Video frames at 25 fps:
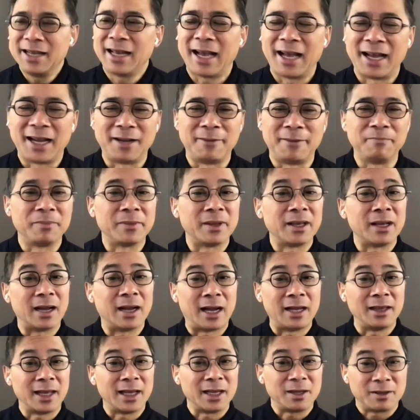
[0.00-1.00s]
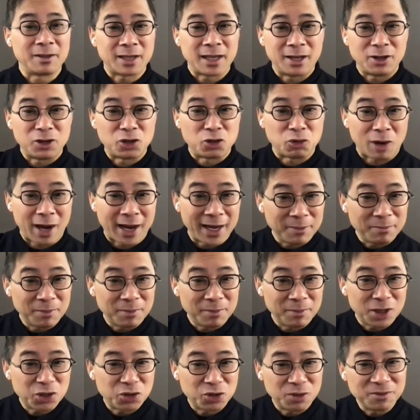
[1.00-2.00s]
I like dried
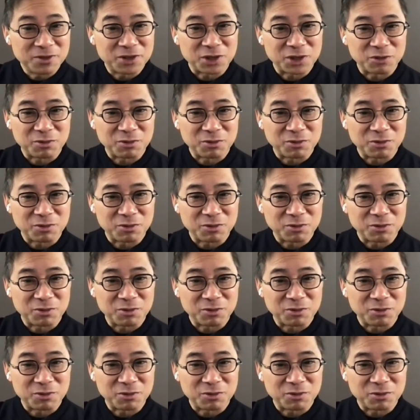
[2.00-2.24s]
mushrooms